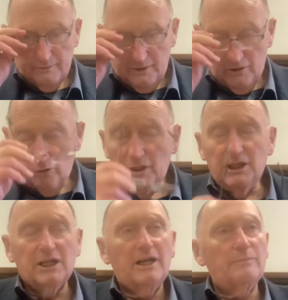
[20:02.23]
the only
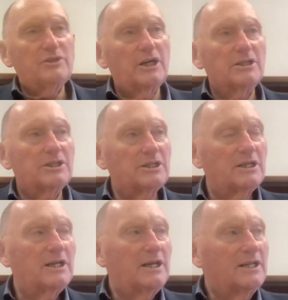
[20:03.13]
scriptures
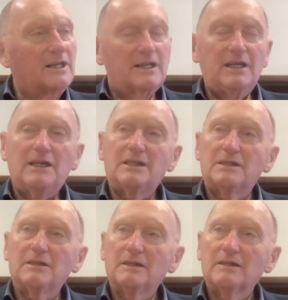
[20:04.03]
that
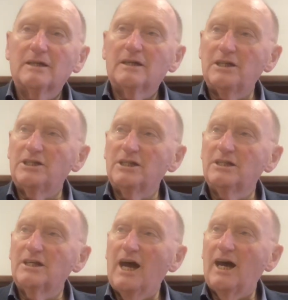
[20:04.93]
these
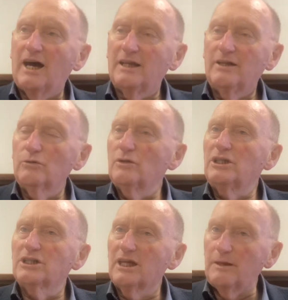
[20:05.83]
Christians had. The only
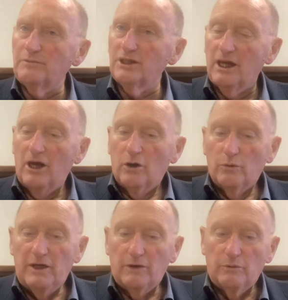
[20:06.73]
scripture,
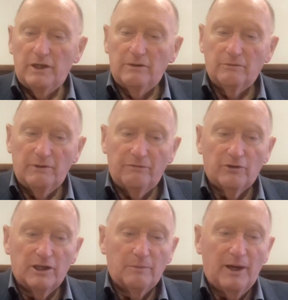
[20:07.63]
we've
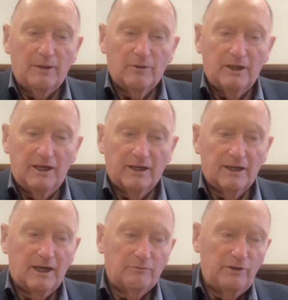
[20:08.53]
got the Bible here,
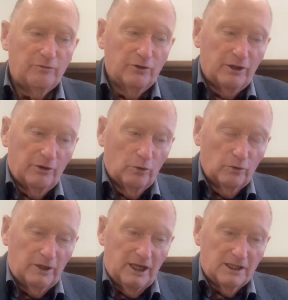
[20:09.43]
and we've got the
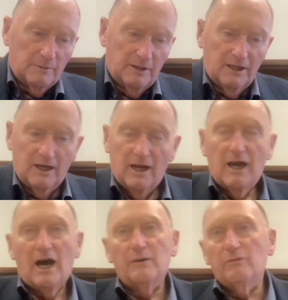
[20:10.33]
Old Testament,
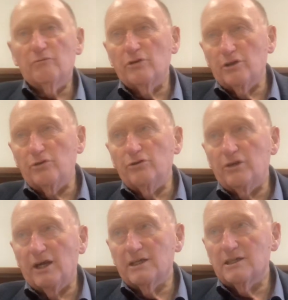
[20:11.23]
and we've got the New
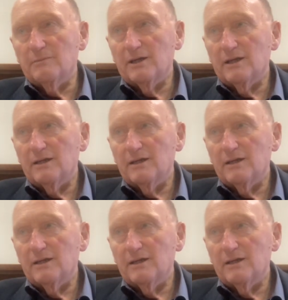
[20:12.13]
Testament.